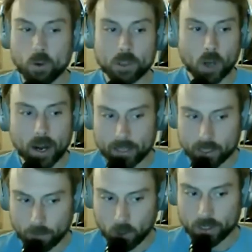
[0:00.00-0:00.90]
starting to get
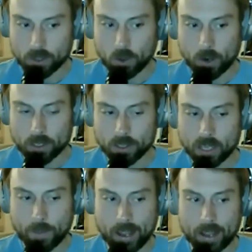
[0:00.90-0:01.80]
some more listener questions
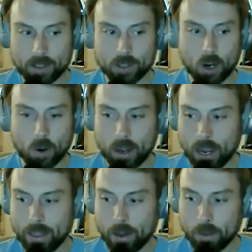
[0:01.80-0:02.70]
coming in, so
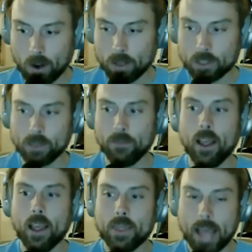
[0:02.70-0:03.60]
that'll be awesome.
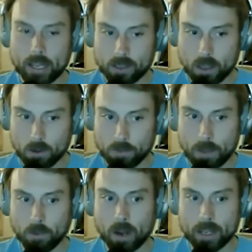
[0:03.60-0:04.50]
Thanks to those
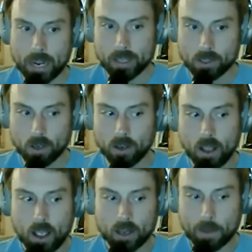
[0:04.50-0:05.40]
people. I saw a
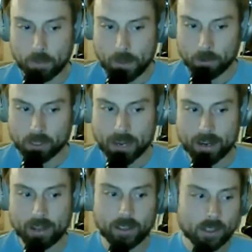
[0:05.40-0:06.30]
couple people sent
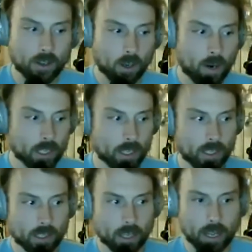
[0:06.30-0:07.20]
in listener
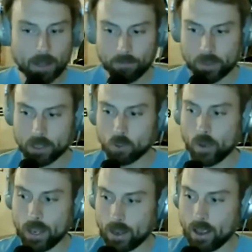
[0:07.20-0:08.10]
questions this
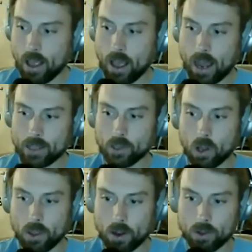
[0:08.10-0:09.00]
week. I
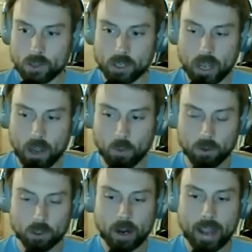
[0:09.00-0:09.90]
saw those. We'll
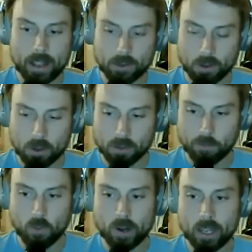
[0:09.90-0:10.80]
try to answer those
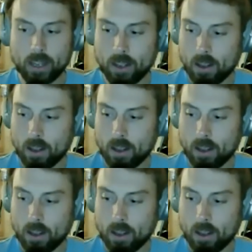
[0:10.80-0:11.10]
pretty